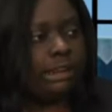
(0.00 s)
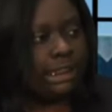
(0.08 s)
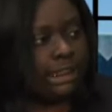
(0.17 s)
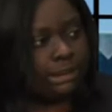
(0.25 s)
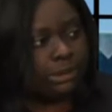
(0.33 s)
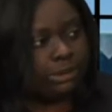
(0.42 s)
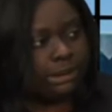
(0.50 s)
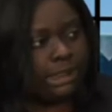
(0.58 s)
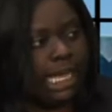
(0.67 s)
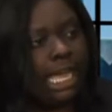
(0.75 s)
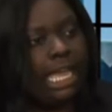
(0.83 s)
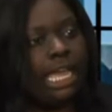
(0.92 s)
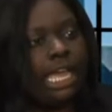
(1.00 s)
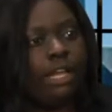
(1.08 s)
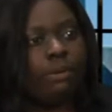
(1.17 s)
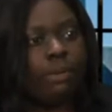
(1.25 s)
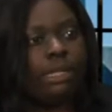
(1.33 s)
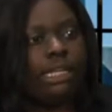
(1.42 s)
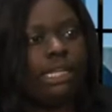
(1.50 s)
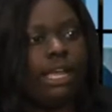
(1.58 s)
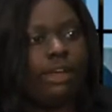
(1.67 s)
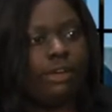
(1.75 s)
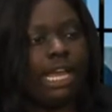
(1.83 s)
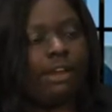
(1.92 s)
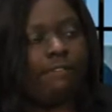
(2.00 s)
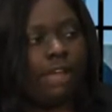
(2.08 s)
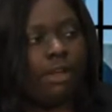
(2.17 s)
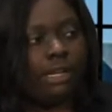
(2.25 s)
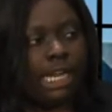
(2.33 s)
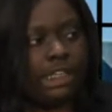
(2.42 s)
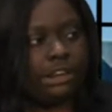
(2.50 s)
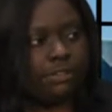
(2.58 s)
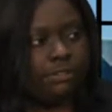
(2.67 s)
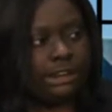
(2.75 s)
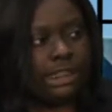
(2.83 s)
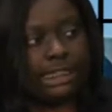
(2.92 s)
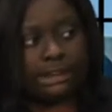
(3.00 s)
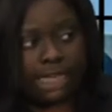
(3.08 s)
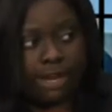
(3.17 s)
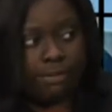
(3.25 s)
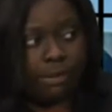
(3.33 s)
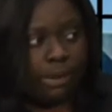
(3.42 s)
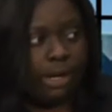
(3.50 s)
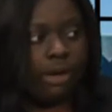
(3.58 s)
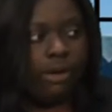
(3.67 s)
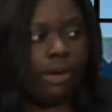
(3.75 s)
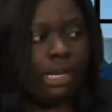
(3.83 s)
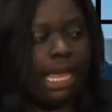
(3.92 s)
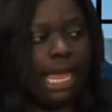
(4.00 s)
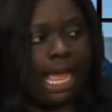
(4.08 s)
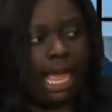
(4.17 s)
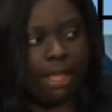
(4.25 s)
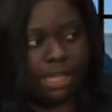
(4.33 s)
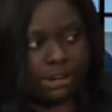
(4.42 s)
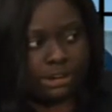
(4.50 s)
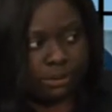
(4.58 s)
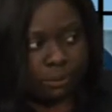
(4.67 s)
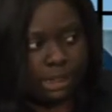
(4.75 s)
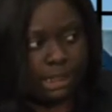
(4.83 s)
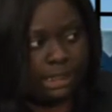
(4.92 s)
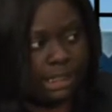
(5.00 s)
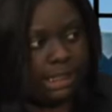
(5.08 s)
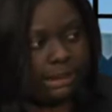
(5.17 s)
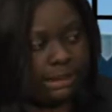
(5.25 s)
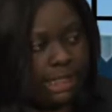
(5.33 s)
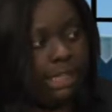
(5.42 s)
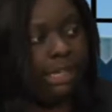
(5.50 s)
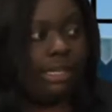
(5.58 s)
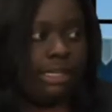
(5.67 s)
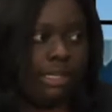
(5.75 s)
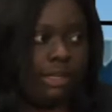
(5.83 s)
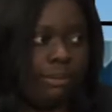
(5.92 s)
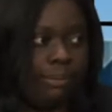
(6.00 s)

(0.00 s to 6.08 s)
teen suicide, and really like create a foundation for teens everywhere on how they should run things in their club.